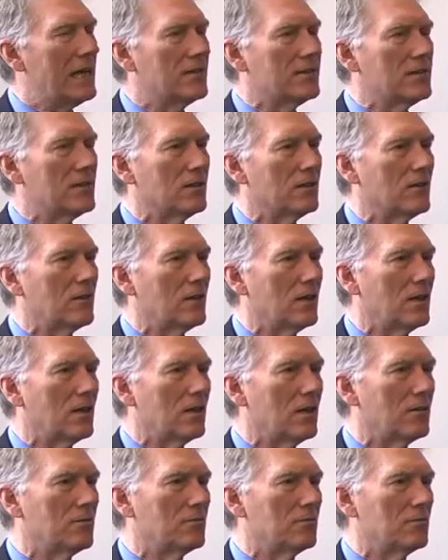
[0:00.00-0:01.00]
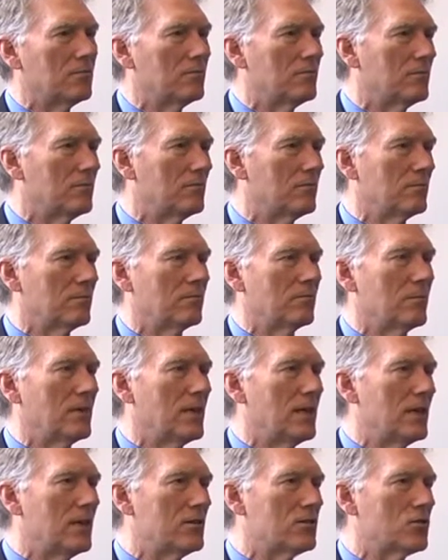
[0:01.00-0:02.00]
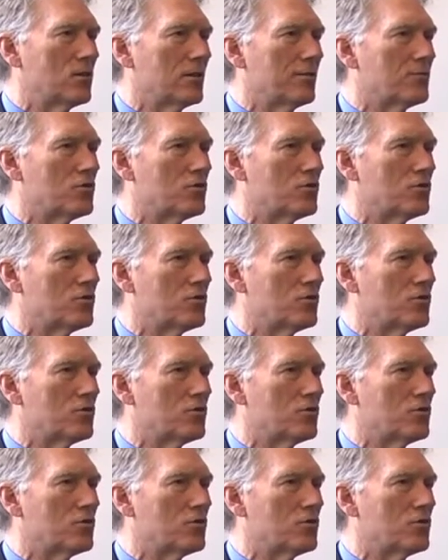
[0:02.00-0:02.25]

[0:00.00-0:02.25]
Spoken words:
Is there any sort